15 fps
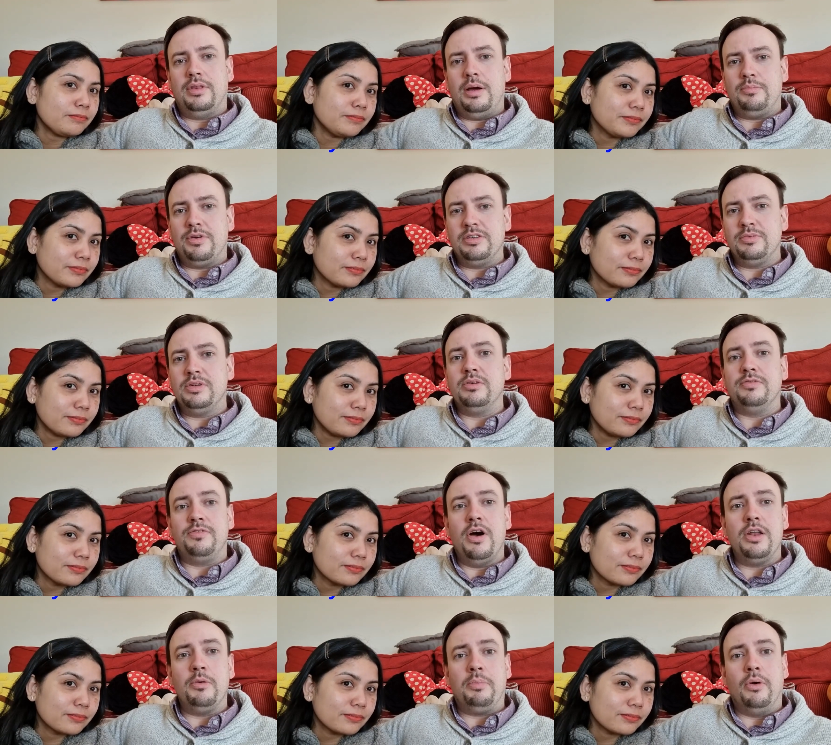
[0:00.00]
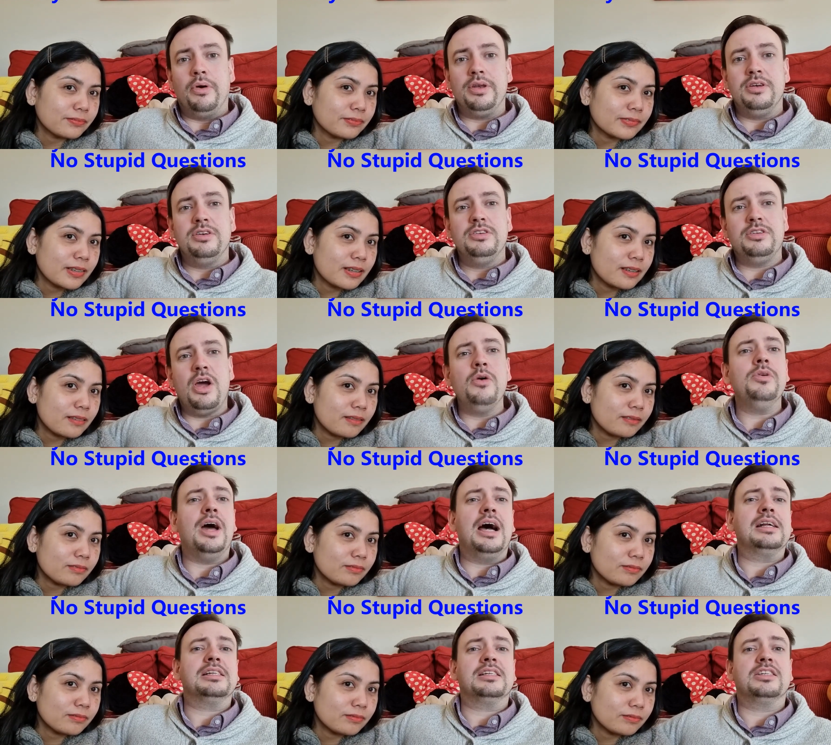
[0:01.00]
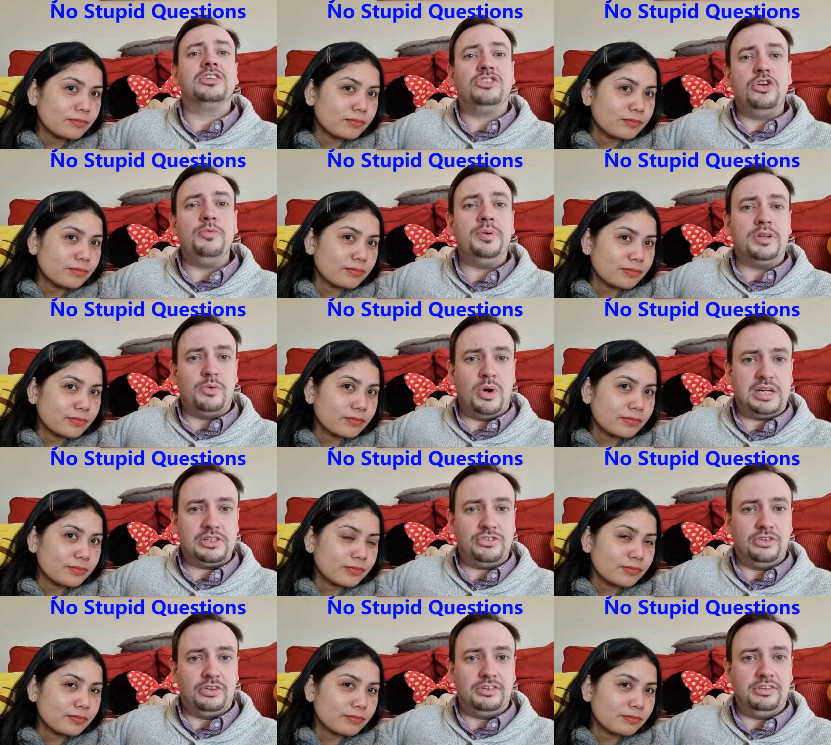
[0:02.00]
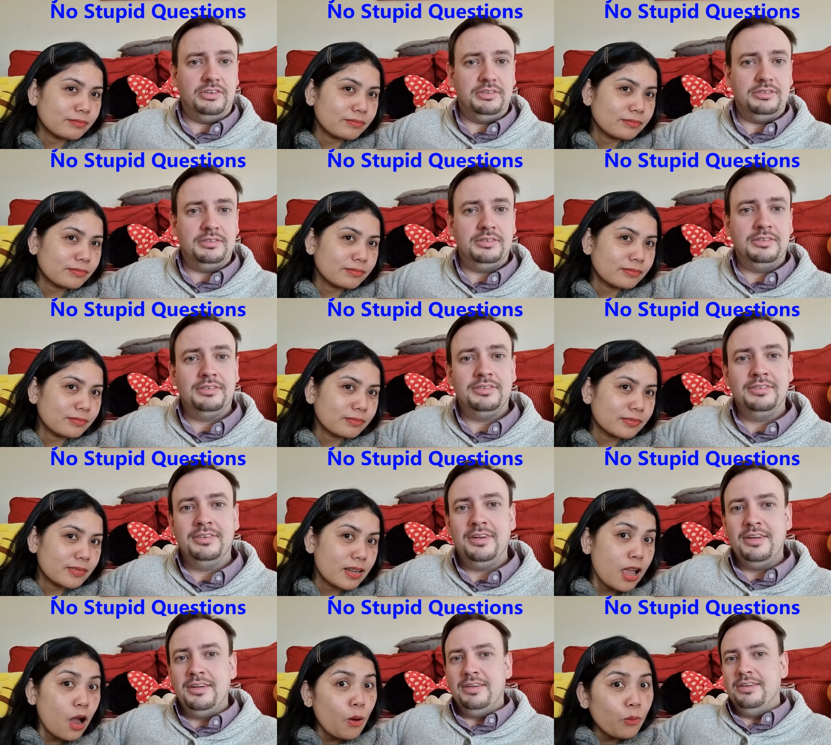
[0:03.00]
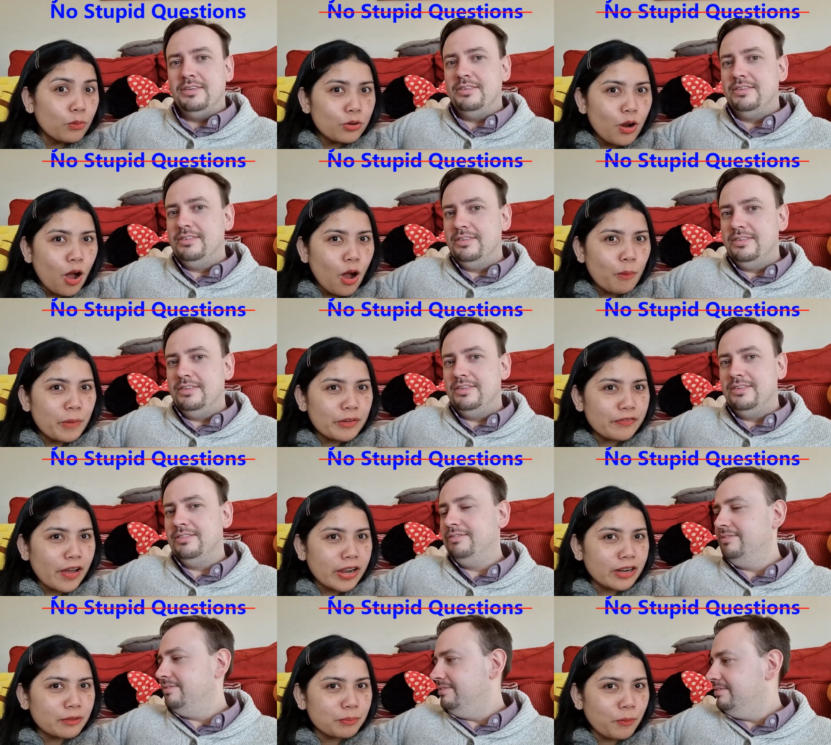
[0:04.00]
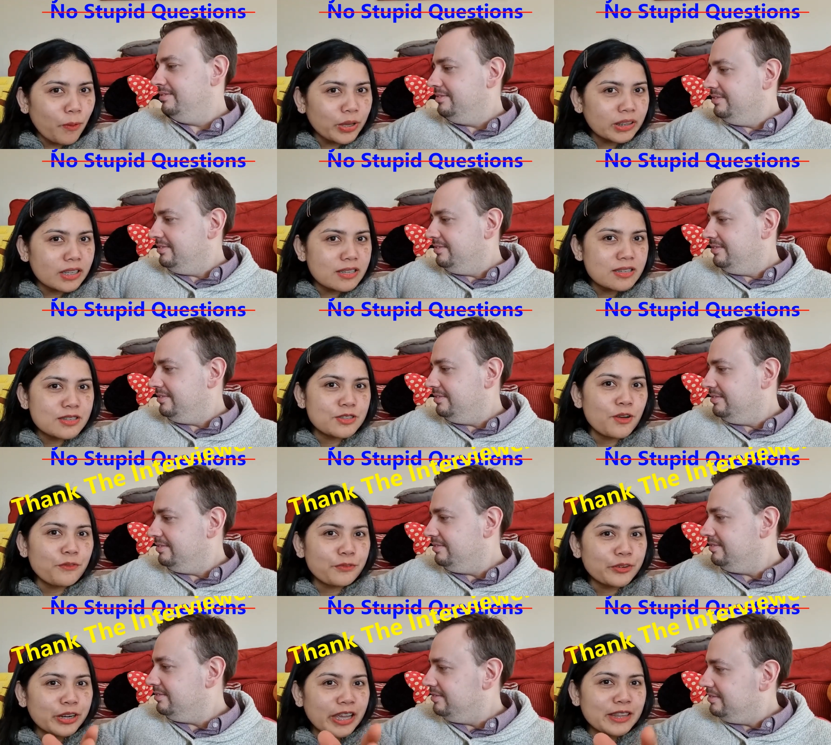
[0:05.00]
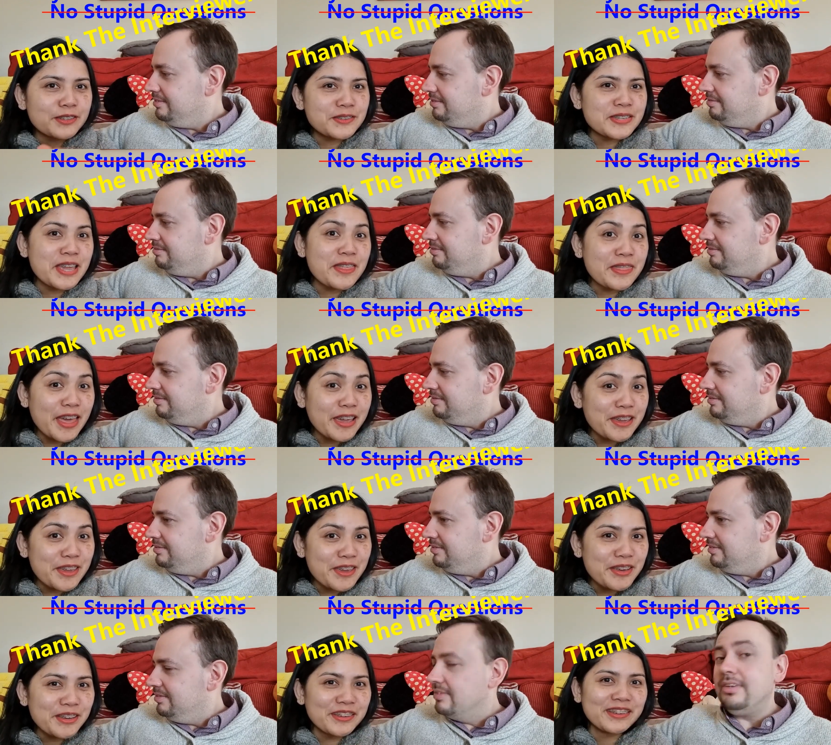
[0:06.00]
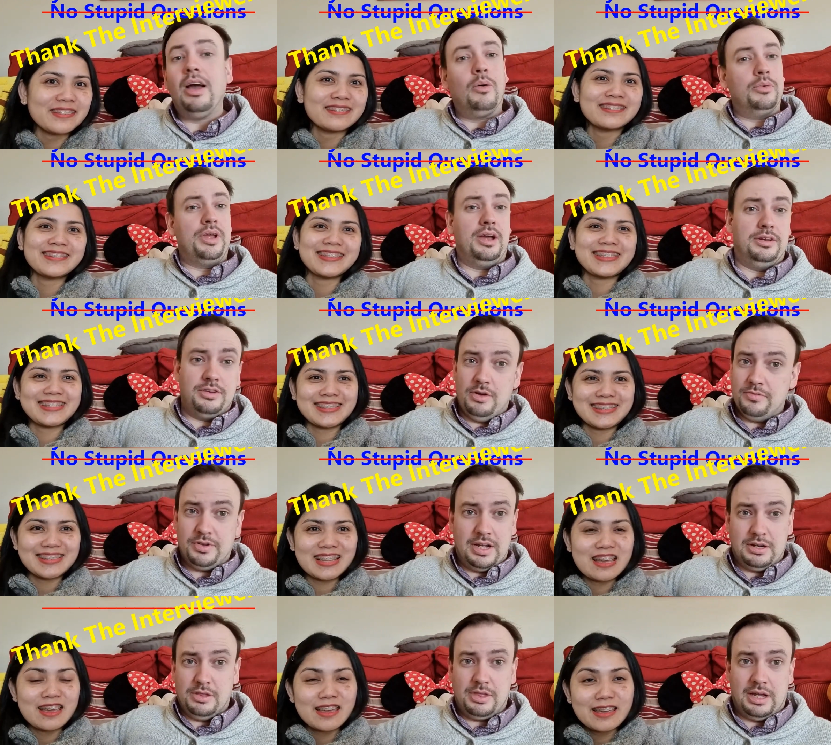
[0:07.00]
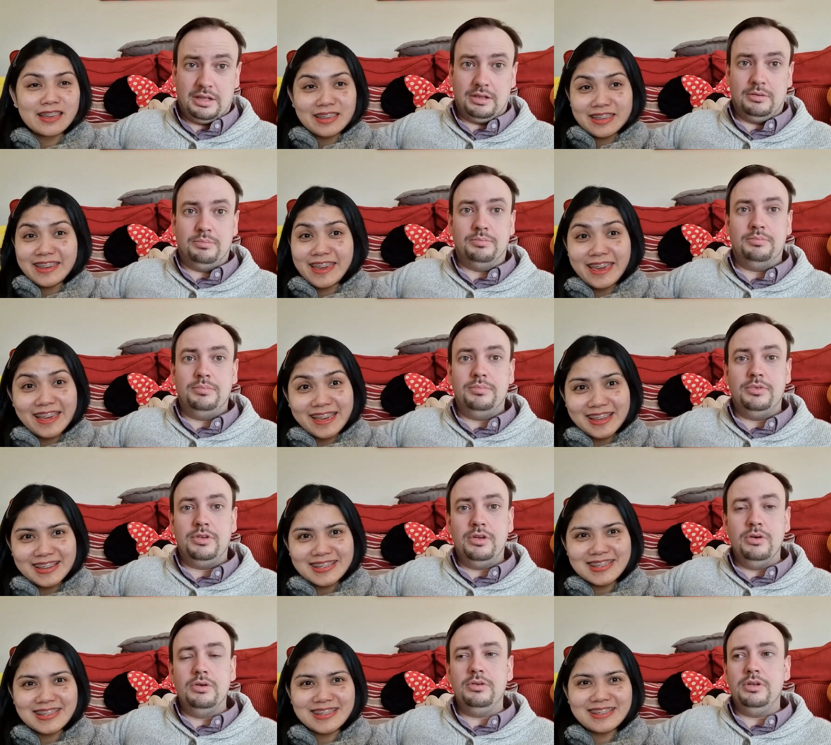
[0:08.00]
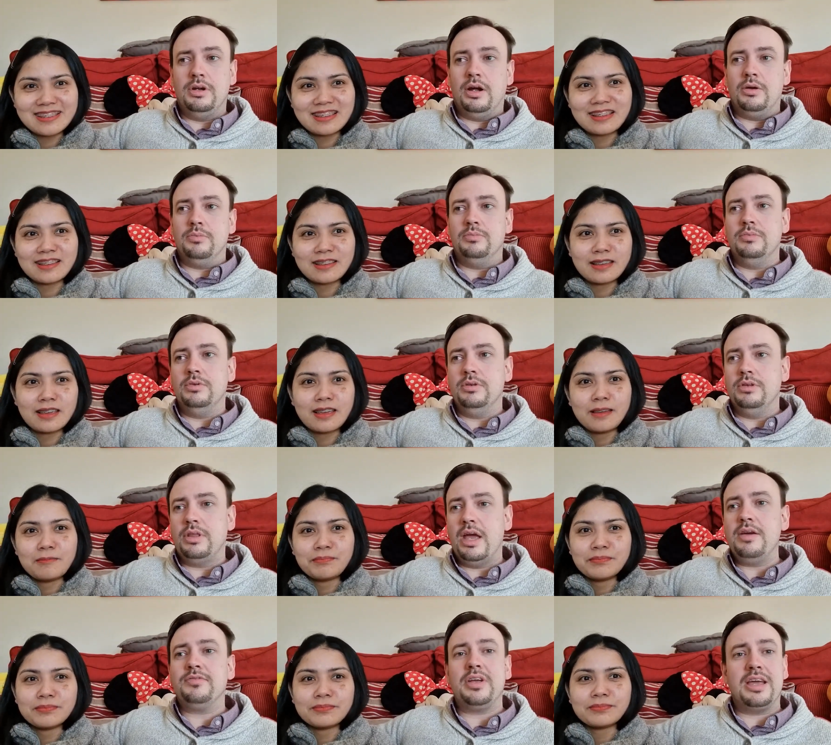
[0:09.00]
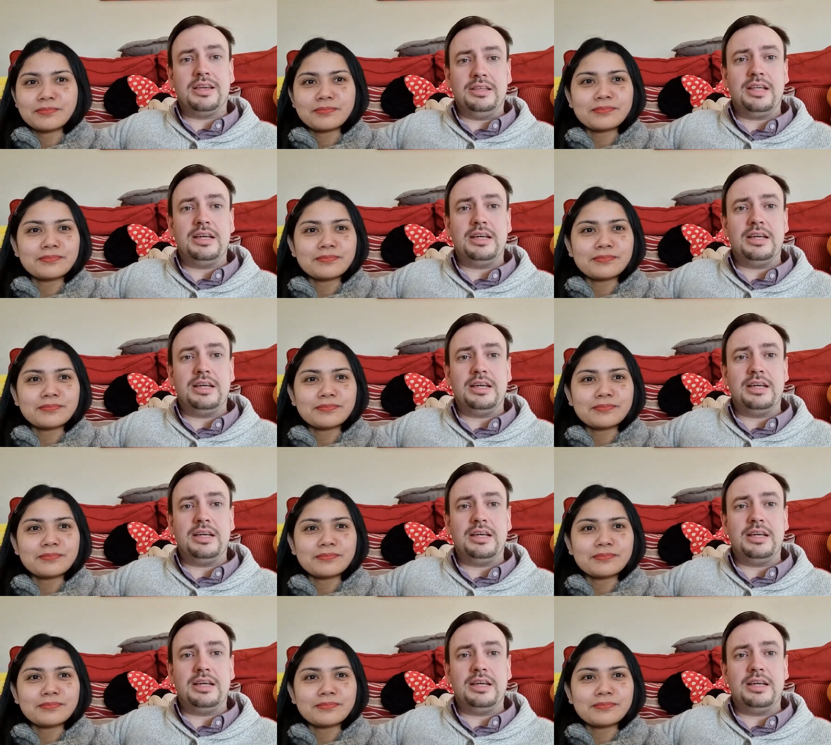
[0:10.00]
Speaker 1: that brings me to a final point. Don't ask stupid questions.
Speaker 2: Oh, my final point is don't forget to say thank you.
Speaker 1: Oh yeah, don't forget to thank them. Yes. You you know, they have taken